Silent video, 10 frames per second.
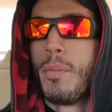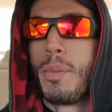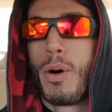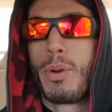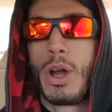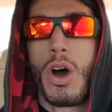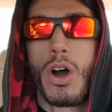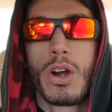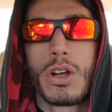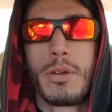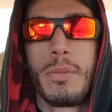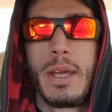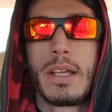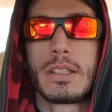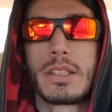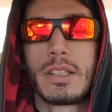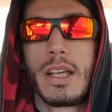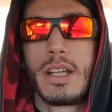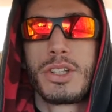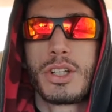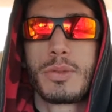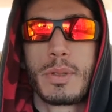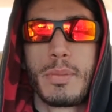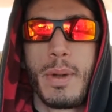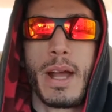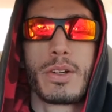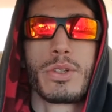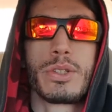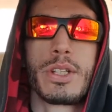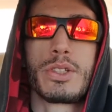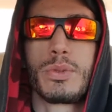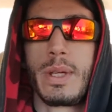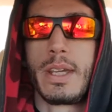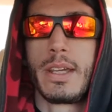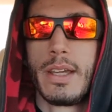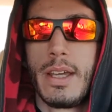But we are going to make a slight adjustment to macros this week.